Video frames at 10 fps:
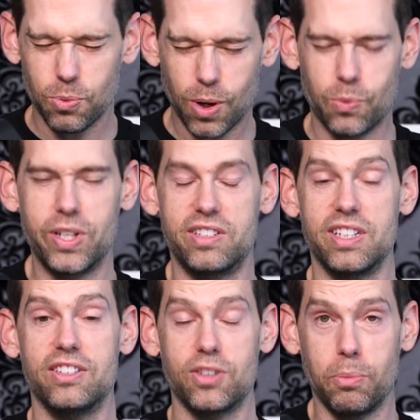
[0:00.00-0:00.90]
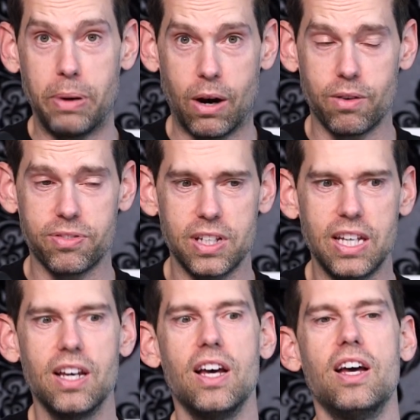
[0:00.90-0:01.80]
what we see so
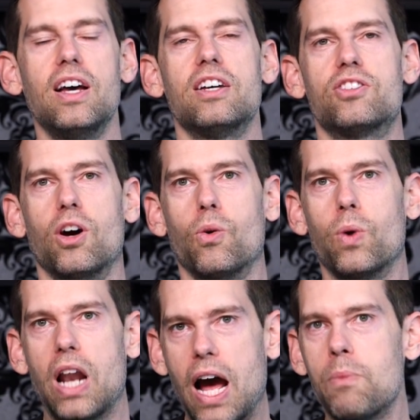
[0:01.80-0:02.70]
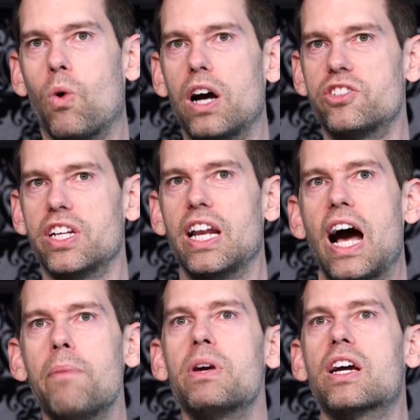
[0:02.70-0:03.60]
powerfully. So when I'm watching it,
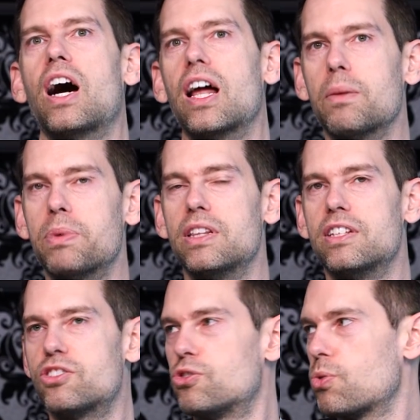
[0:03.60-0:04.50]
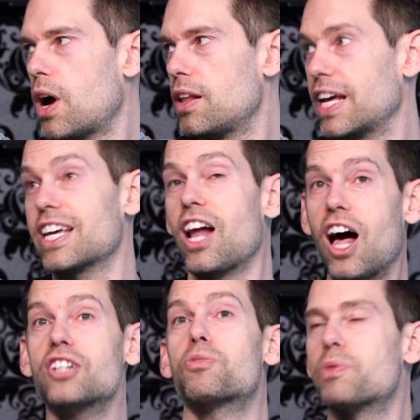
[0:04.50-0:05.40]
I've been caught up in this like an
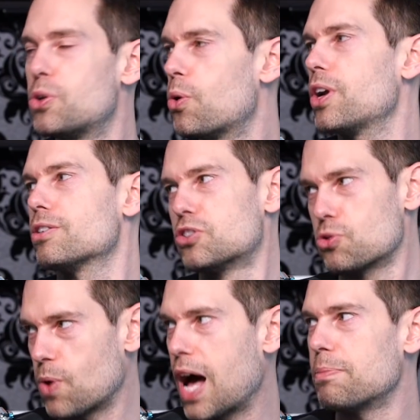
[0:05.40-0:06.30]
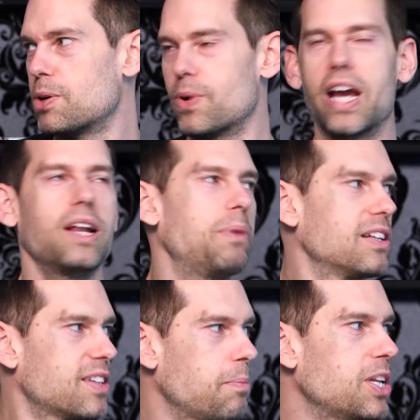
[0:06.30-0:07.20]
entrepreneurial drama, right?
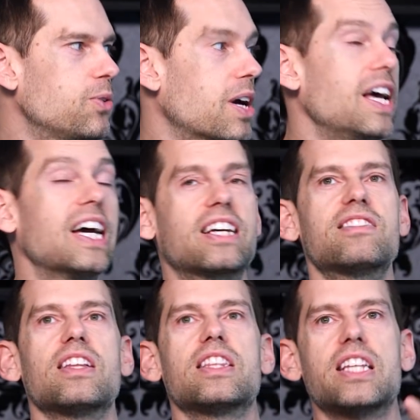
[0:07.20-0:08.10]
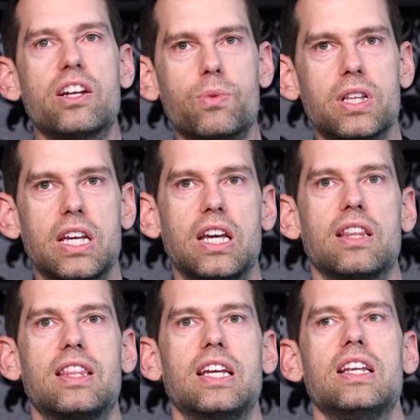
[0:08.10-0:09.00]
About somebody who, because literally
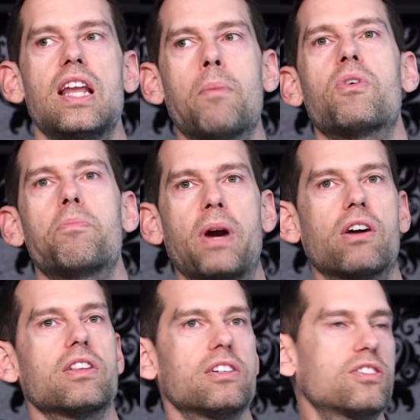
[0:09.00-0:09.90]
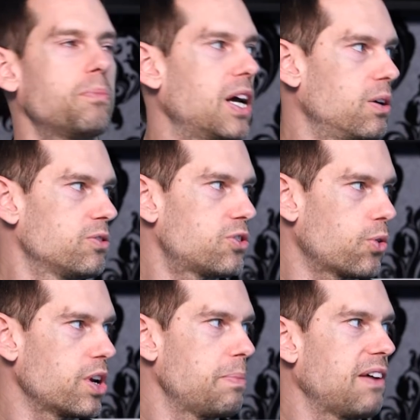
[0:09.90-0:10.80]
the number of parallels to my own
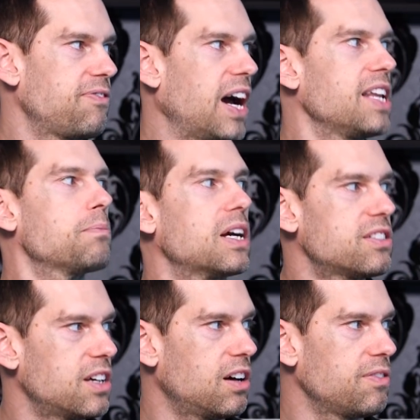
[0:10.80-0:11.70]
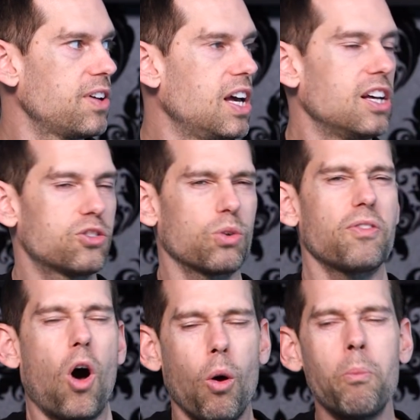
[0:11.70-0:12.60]
story about finding myself sort
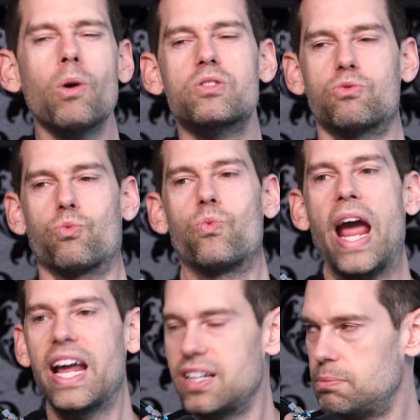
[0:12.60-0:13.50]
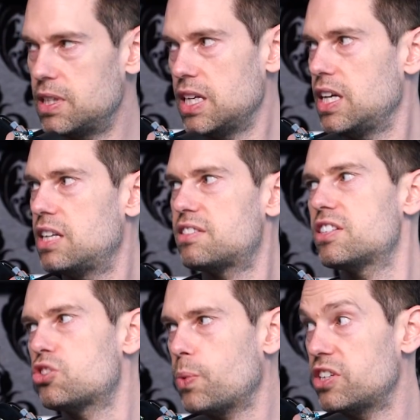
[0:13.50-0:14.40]
of almost randomly in a
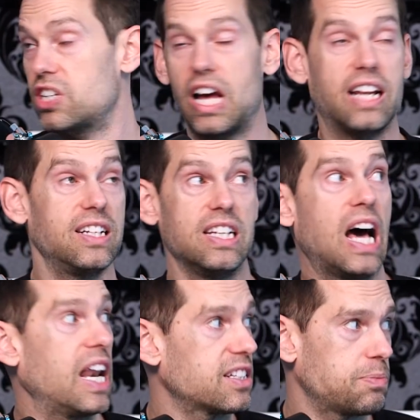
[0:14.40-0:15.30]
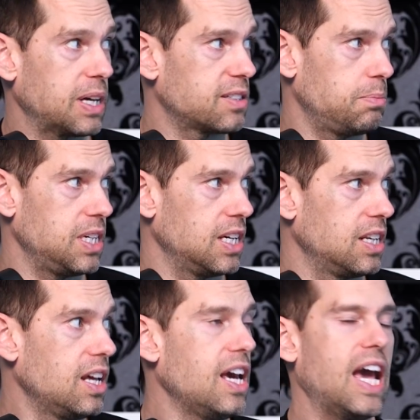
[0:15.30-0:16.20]
situation I did not expect to be in.